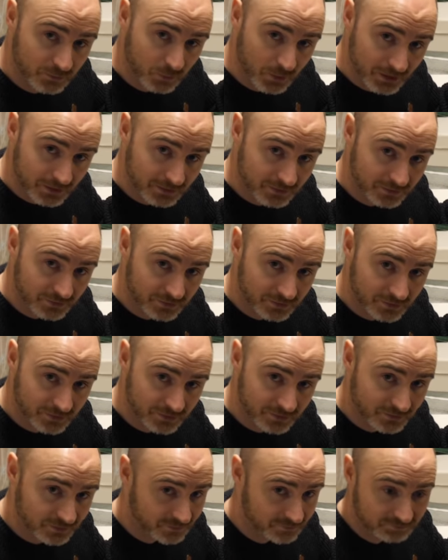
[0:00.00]

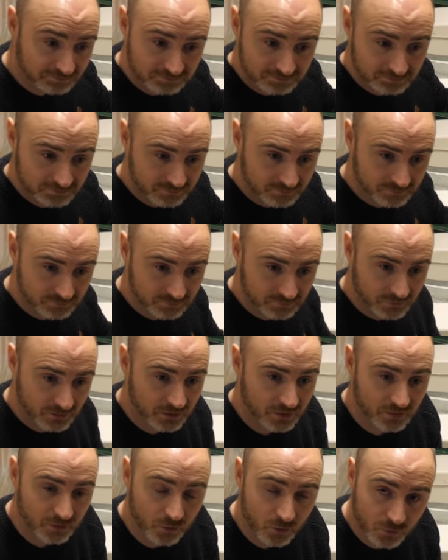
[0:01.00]
windlasses,
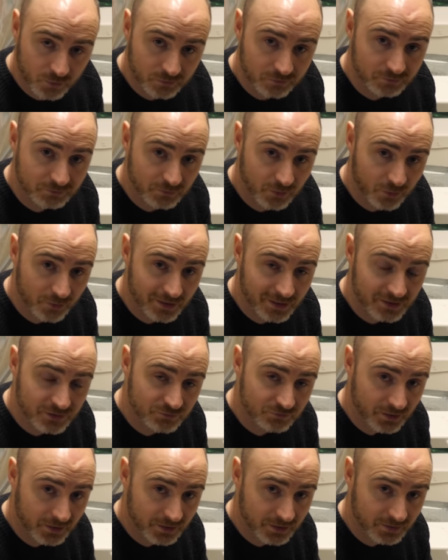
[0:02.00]
they're all more or
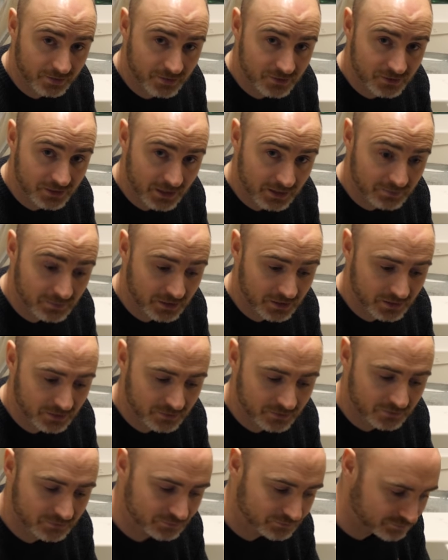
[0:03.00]
less running the same
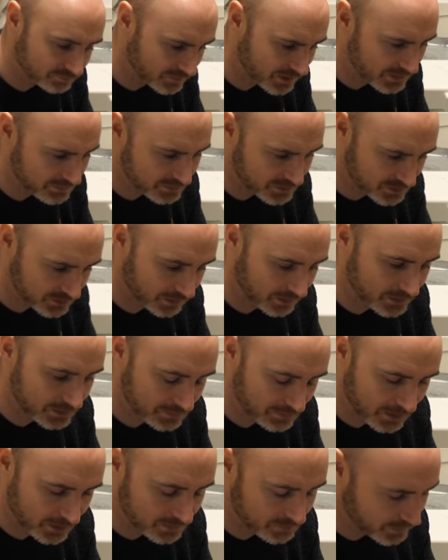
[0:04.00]
gear, maybe
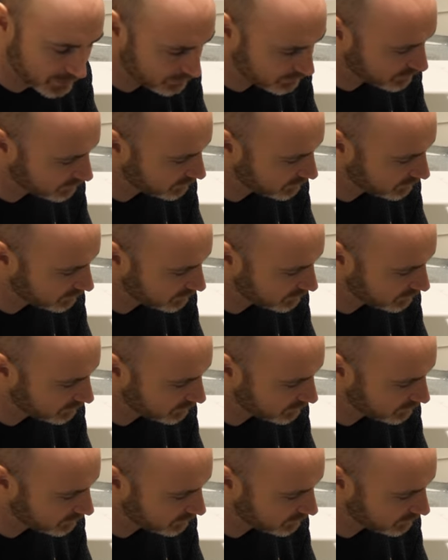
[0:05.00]
slightly better, maybe